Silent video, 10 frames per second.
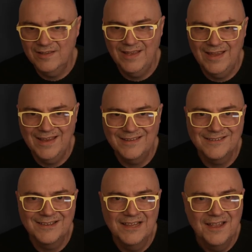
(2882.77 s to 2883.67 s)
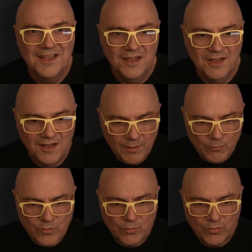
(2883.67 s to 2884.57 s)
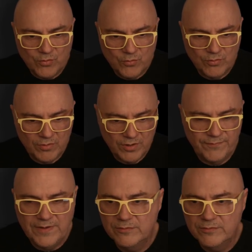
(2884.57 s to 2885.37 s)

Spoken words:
and the field